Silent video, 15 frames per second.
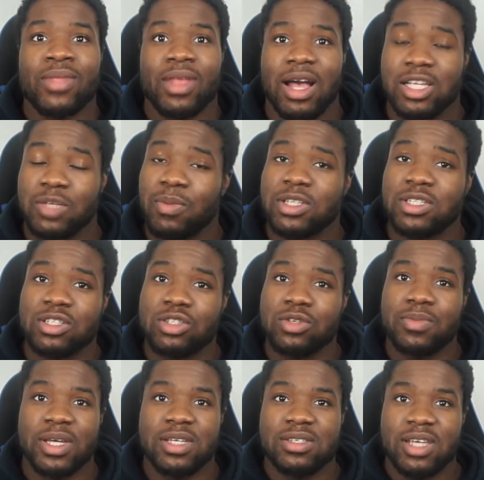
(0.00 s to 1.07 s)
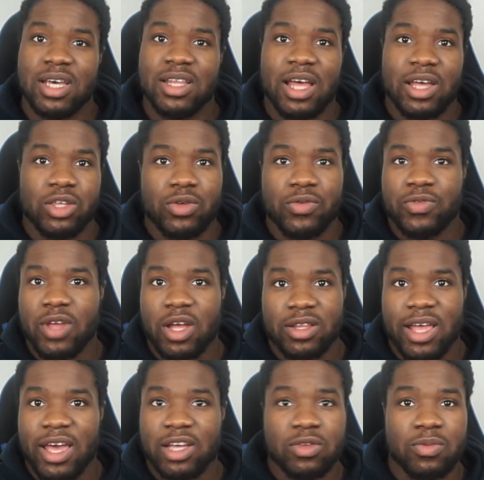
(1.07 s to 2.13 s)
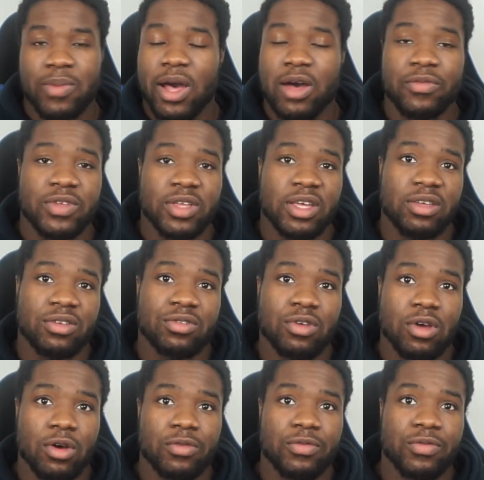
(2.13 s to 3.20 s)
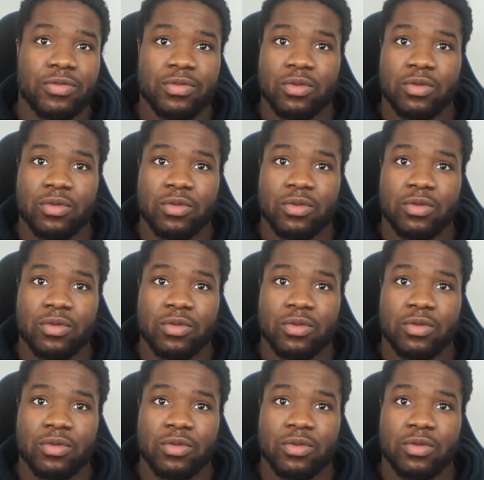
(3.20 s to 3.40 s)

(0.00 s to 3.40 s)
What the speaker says: as much as you may say that you've done X amount of years of